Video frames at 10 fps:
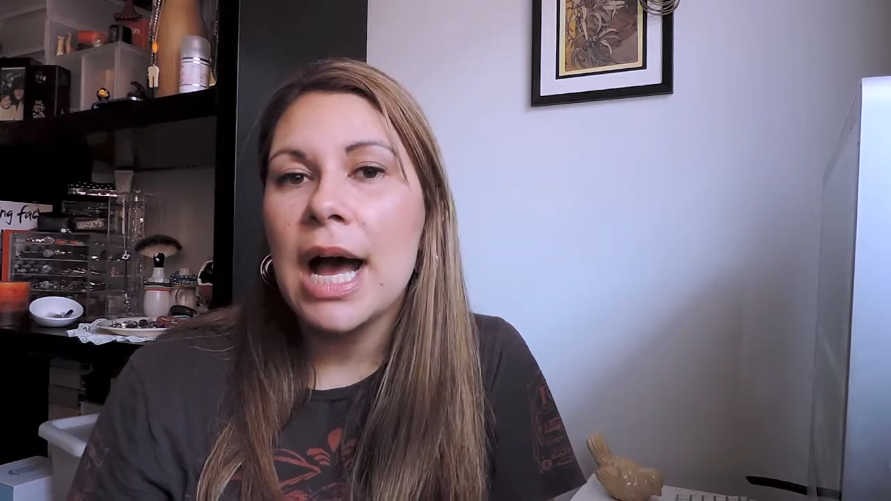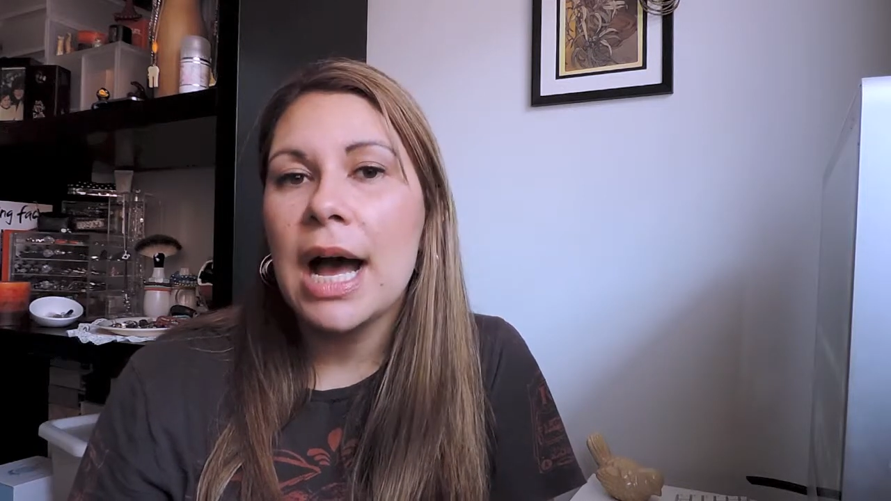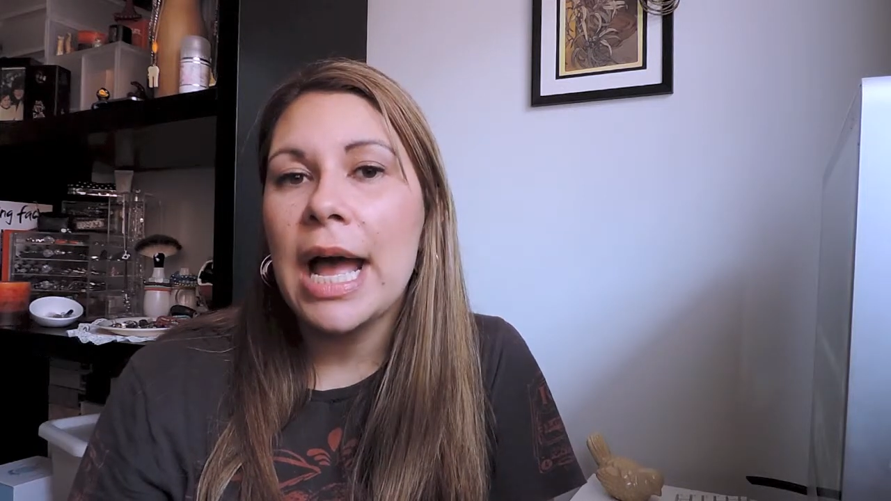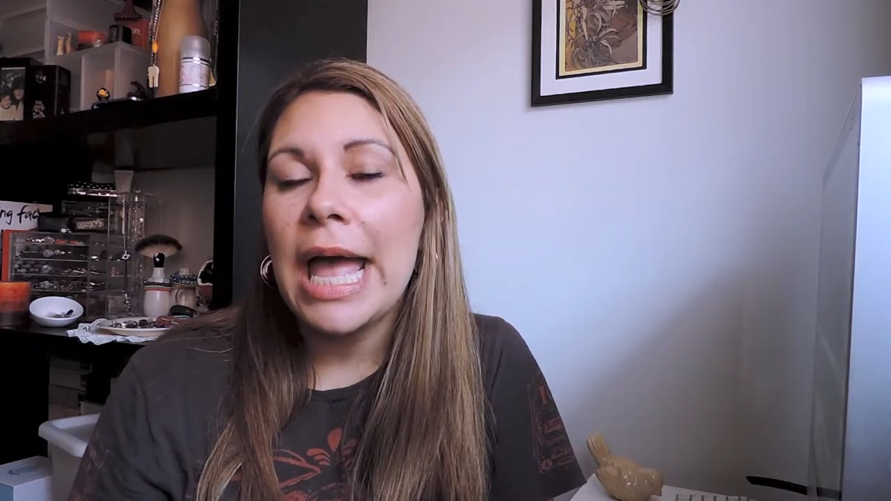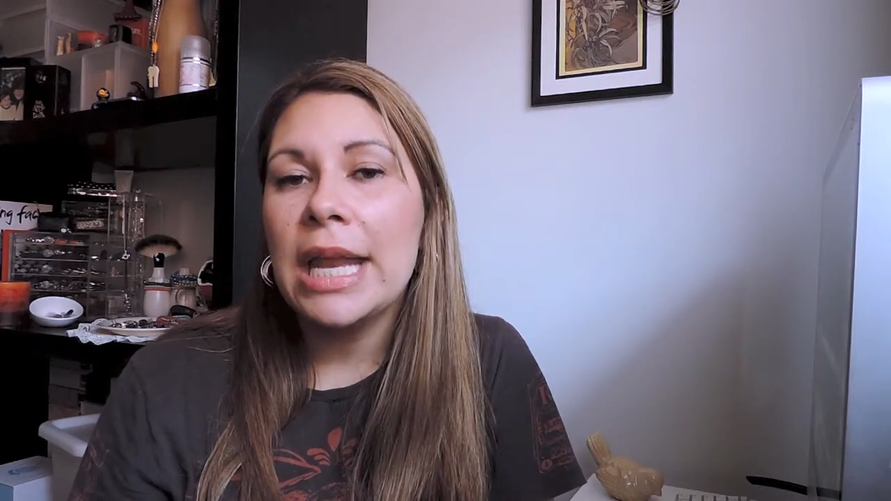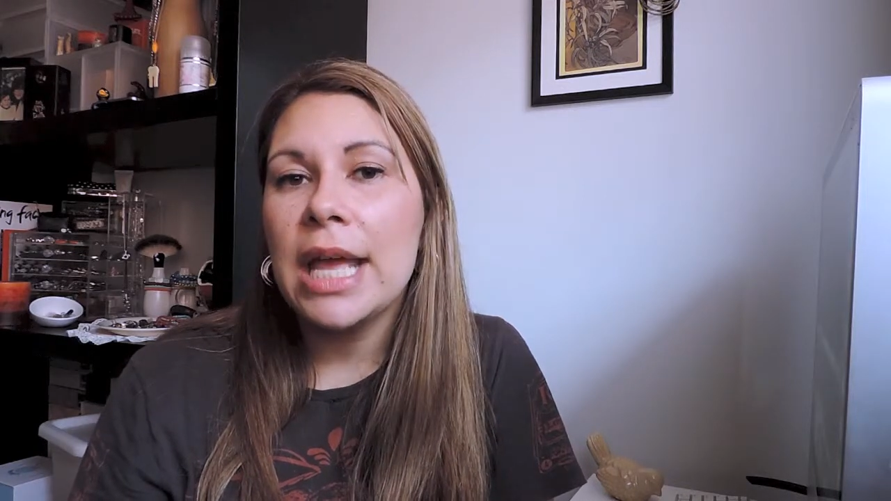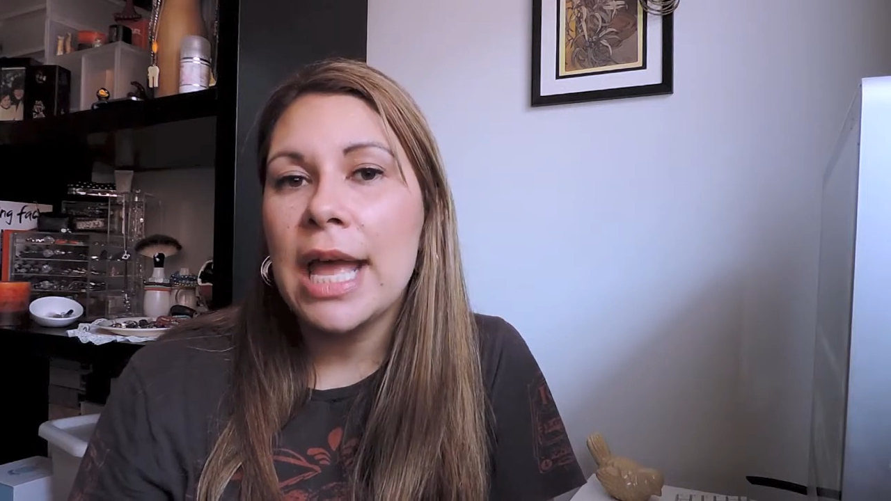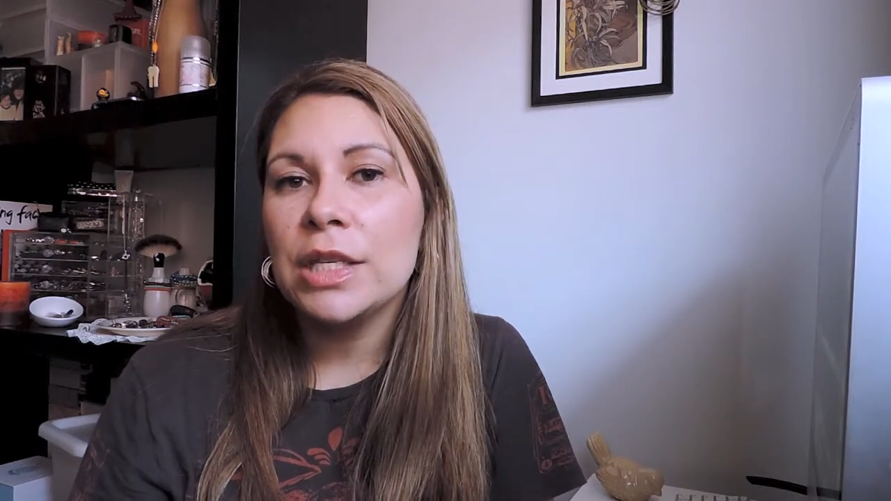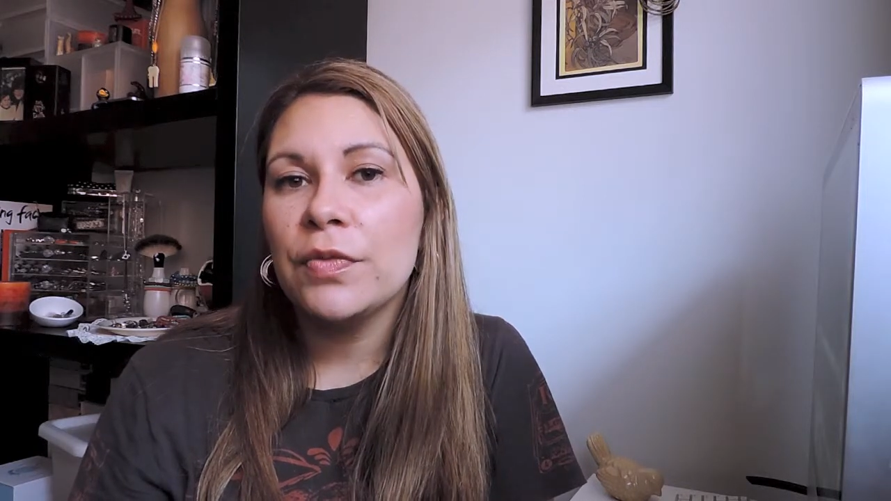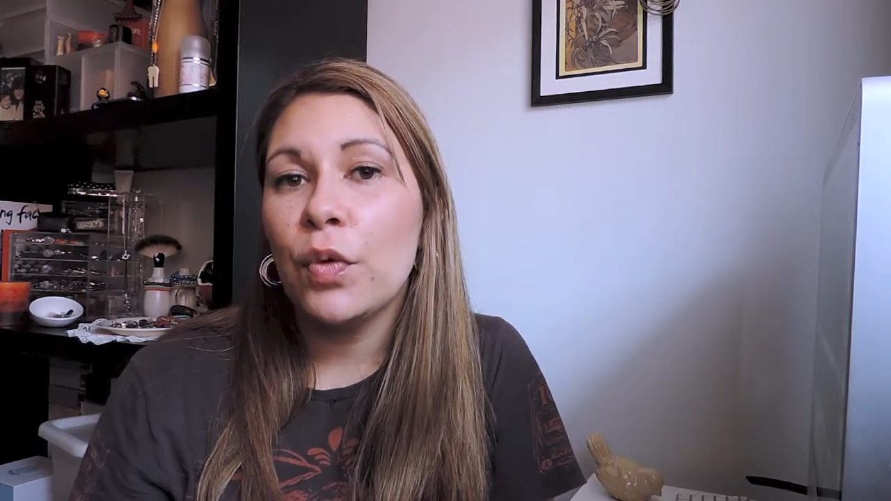And
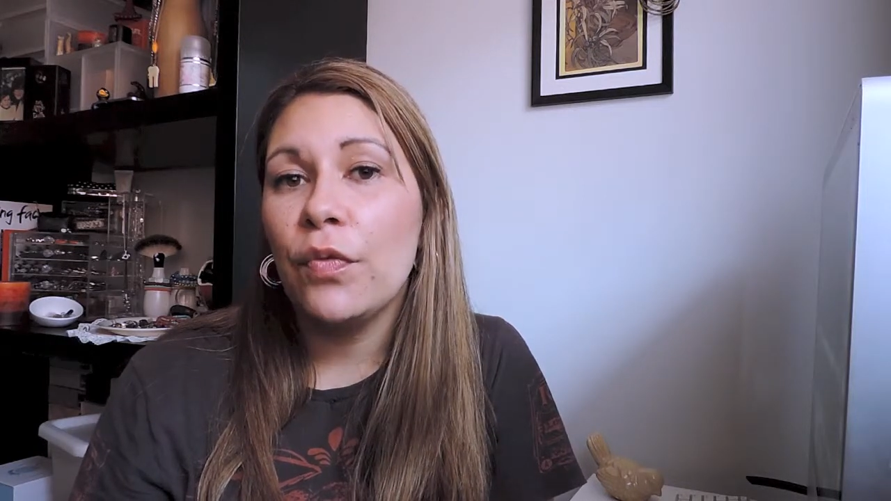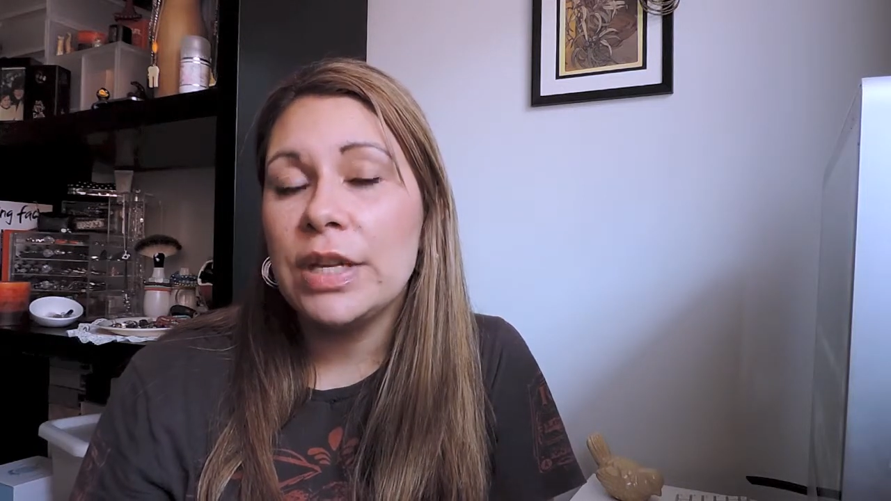as for